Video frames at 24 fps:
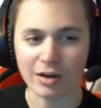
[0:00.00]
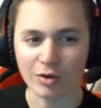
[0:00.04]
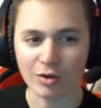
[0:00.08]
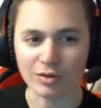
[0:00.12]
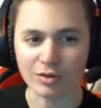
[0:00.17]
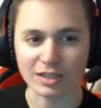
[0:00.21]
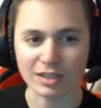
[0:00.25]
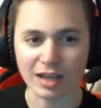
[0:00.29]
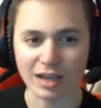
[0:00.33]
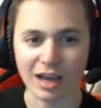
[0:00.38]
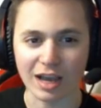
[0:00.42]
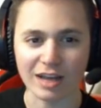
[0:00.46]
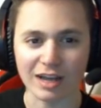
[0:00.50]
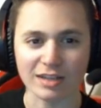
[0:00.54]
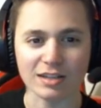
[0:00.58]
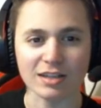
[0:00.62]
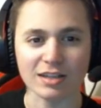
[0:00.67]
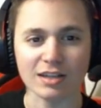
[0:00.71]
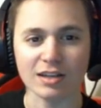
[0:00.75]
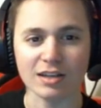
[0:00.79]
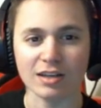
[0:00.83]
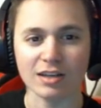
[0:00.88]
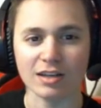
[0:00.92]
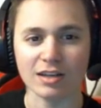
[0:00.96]
Scott.
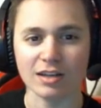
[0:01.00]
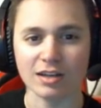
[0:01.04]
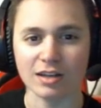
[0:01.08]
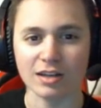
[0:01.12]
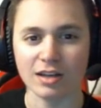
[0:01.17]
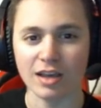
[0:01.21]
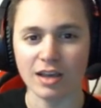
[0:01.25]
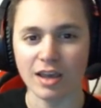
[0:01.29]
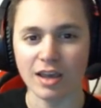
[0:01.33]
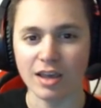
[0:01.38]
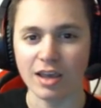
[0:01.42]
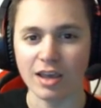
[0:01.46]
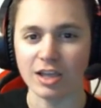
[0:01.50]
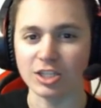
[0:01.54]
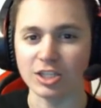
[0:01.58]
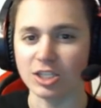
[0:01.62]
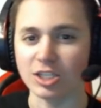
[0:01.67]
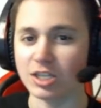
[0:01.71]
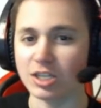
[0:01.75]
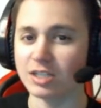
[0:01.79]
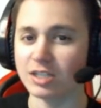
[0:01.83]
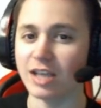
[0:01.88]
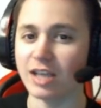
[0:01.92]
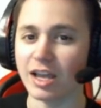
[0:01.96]
It's
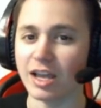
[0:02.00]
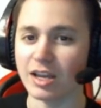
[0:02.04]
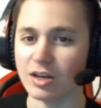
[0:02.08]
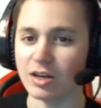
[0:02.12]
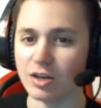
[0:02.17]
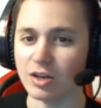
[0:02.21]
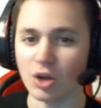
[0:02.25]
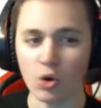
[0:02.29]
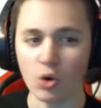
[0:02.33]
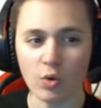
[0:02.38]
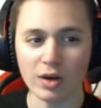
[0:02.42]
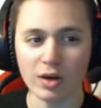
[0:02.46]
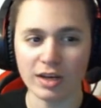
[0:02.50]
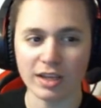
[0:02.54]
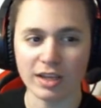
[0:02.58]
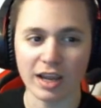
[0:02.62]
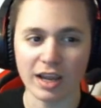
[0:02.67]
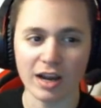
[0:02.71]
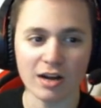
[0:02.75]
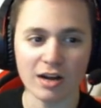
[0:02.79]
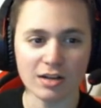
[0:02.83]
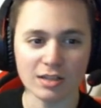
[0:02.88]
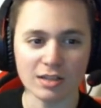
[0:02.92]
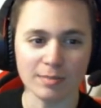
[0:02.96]
just that no one
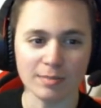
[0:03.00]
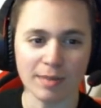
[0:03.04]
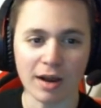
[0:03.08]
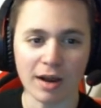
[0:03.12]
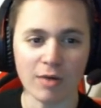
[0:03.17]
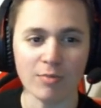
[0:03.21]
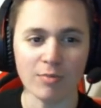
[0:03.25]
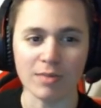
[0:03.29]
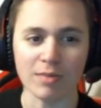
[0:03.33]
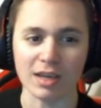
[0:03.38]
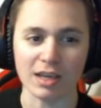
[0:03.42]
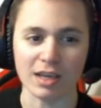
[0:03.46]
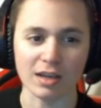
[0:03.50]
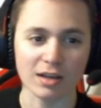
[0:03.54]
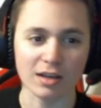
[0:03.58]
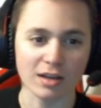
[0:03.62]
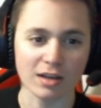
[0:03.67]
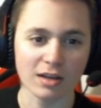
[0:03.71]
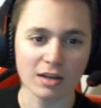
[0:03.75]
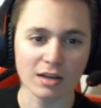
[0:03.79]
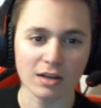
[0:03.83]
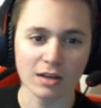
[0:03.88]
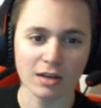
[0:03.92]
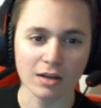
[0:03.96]
cares about me.
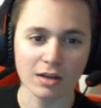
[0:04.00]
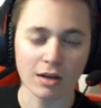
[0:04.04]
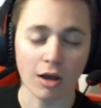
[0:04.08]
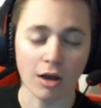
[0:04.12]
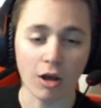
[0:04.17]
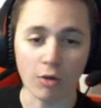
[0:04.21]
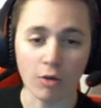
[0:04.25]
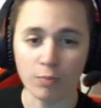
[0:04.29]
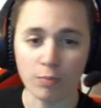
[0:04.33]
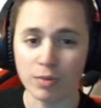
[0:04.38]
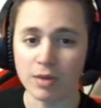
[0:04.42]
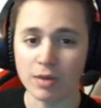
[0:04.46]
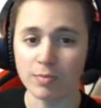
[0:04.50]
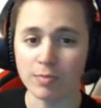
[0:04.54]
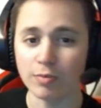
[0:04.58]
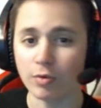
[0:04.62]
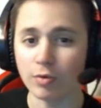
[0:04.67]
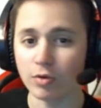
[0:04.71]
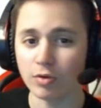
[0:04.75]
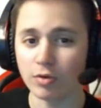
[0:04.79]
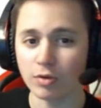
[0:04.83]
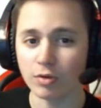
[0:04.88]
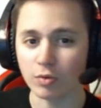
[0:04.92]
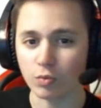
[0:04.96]
All
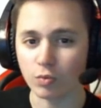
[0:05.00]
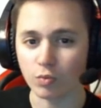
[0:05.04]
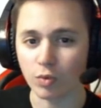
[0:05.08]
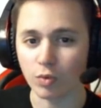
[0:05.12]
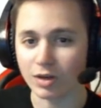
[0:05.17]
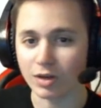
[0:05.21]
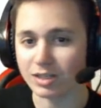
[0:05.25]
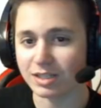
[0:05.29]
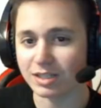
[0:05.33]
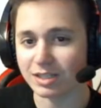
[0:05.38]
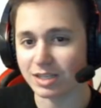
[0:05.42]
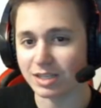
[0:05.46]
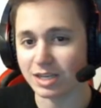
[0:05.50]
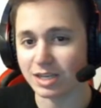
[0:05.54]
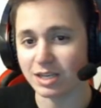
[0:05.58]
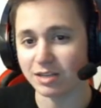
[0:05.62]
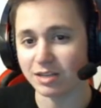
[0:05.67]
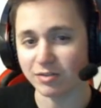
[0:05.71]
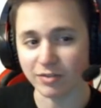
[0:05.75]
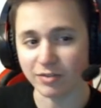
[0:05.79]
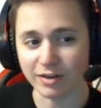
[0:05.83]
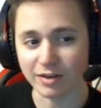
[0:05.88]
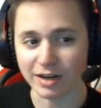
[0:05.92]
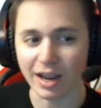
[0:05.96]
people want to see is
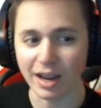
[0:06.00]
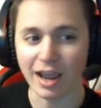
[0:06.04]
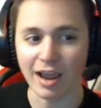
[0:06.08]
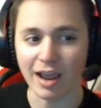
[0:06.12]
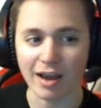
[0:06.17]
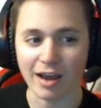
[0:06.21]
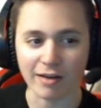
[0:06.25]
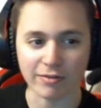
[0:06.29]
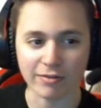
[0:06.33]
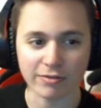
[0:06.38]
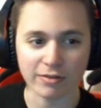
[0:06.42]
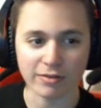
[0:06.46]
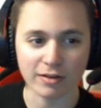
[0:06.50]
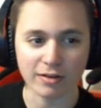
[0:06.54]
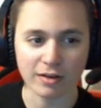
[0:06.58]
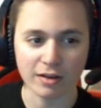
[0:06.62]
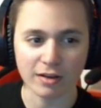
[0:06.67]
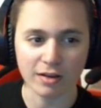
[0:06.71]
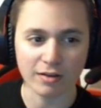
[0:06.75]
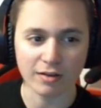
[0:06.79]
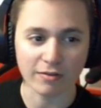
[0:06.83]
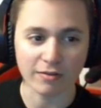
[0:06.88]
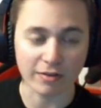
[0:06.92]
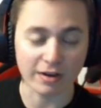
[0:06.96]
FNAF.
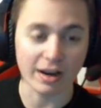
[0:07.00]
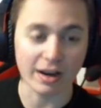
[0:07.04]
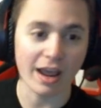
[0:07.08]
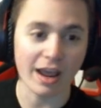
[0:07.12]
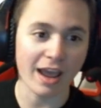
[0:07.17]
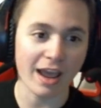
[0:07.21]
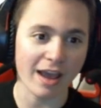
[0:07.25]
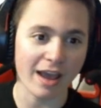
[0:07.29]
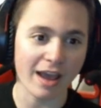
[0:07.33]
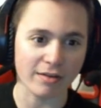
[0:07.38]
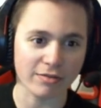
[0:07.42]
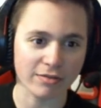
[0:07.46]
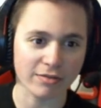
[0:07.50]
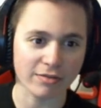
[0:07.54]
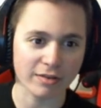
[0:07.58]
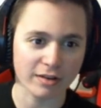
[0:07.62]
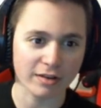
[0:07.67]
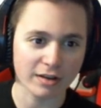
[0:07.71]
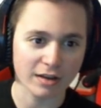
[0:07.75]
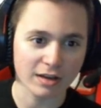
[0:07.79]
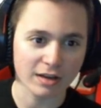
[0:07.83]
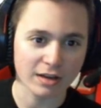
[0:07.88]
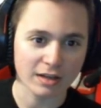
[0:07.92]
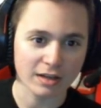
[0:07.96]
FNAF.
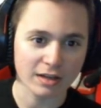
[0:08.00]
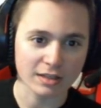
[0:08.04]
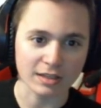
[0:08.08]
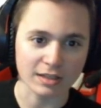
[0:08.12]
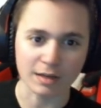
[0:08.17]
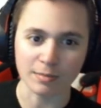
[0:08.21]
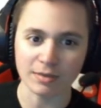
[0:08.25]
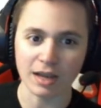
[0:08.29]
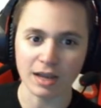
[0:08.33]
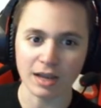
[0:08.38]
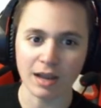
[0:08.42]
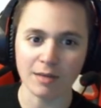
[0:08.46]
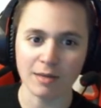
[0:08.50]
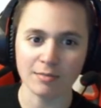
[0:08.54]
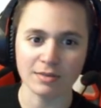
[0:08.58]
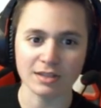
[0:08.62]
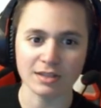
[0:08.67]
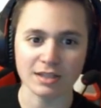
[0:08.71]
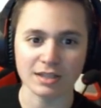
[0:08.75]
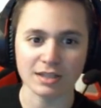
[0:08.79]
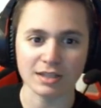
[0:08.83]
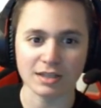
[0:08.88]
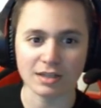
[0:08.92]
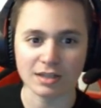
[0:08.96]

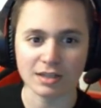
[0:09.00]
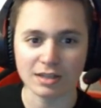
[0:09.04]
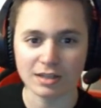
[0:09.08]
Sometimes...